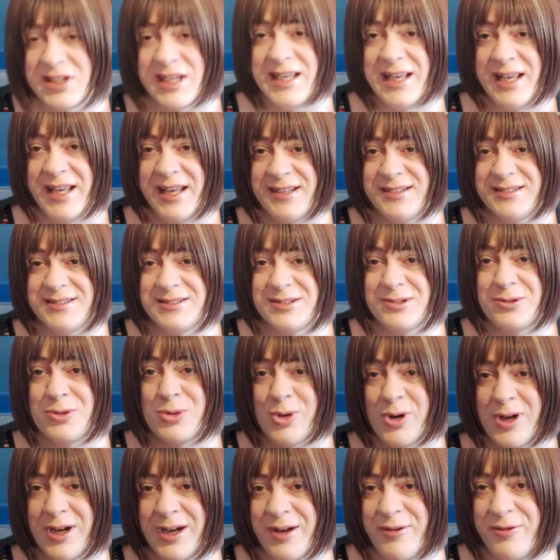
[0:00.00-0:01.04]
it is
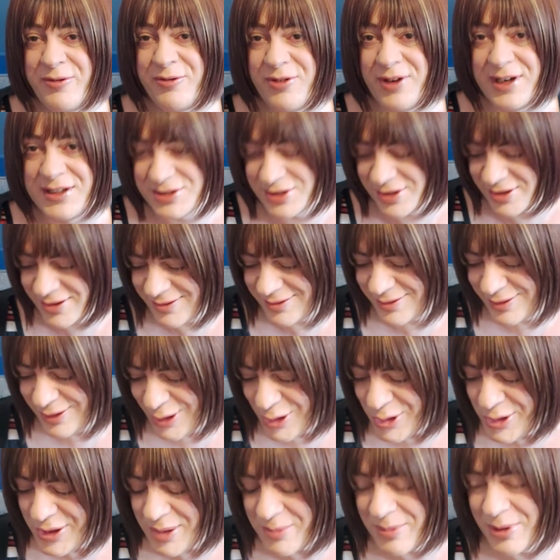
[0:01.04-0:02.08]
quite a fragile
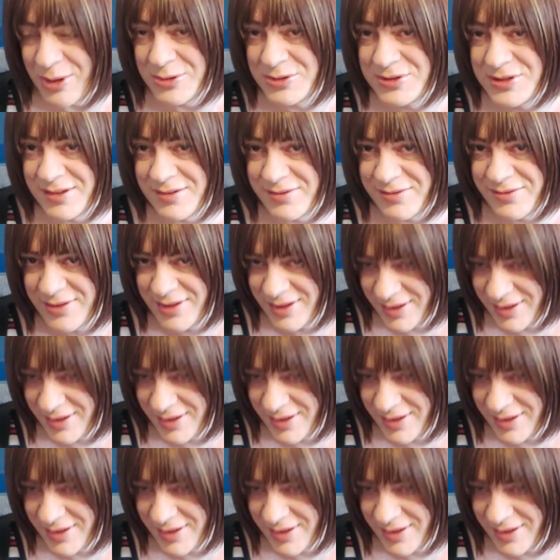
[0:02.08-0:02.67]
locomotive,